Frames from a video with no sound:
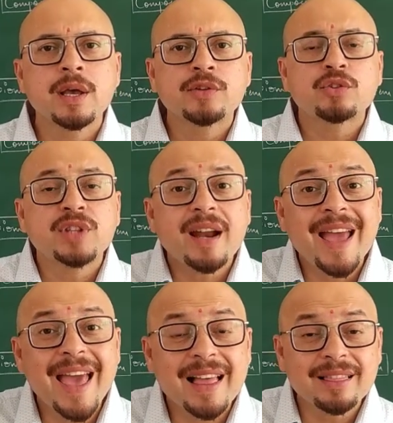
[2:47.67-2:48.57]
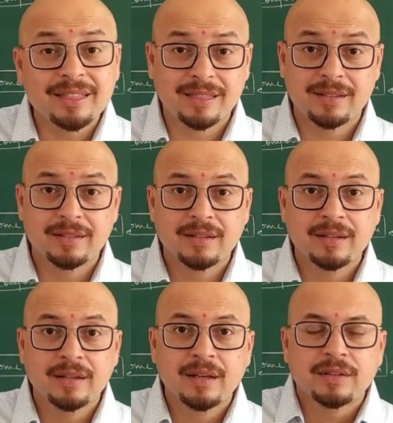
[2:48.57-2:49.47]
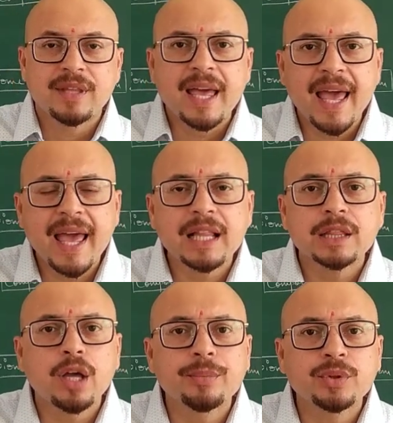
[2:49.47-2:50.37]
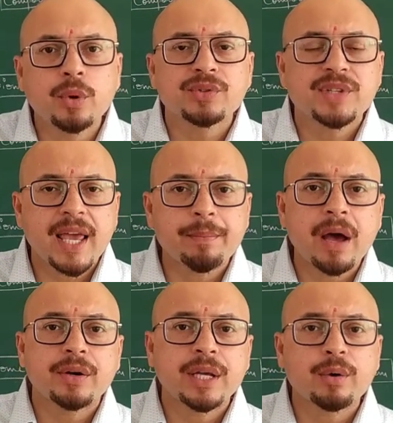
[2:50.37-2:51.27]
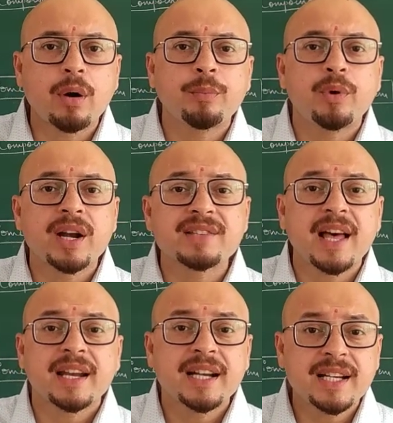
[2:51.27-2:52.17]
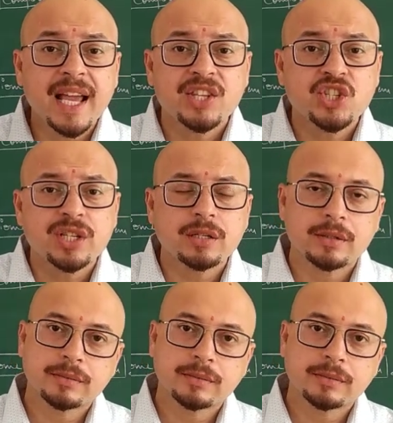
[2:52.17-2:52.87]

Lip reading: So their health, the health of those abiotic components are in danger